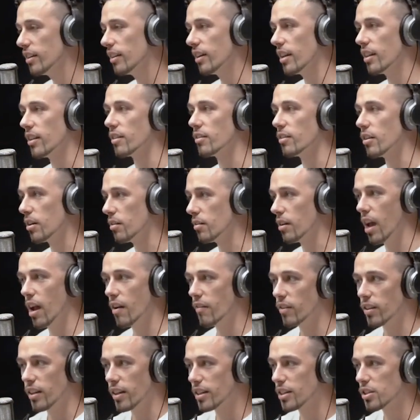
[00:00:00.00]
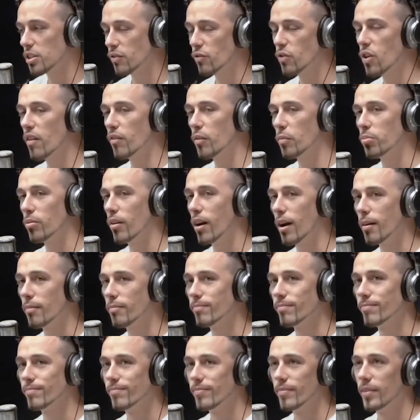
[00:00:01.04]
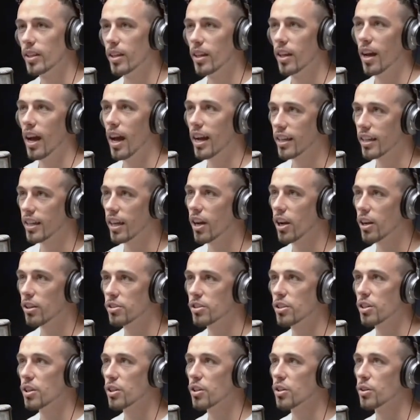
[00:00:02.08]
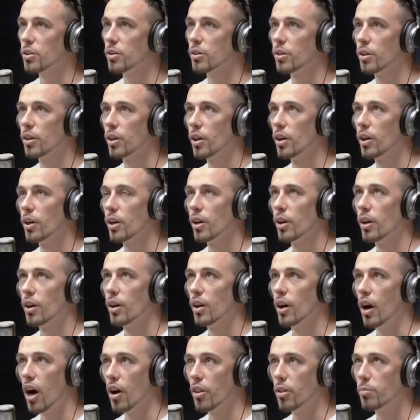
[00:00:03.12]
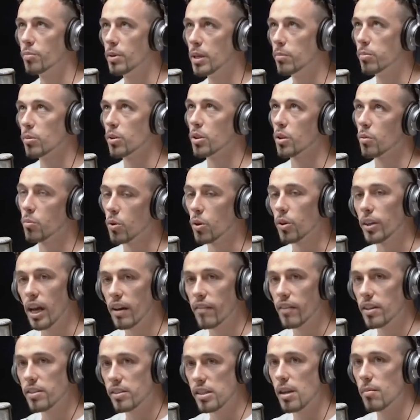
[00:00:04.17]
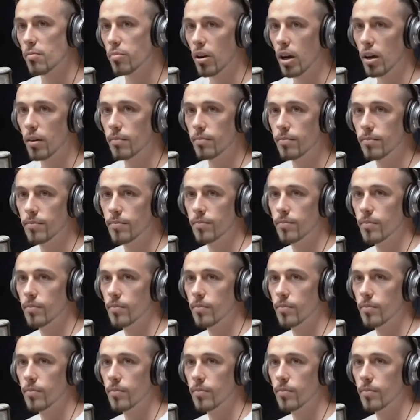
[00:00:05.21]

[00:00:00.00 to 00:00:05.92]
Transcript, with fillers: And then, because uh, like, if you have a problem, I guarantee you other people in the world have that same problem.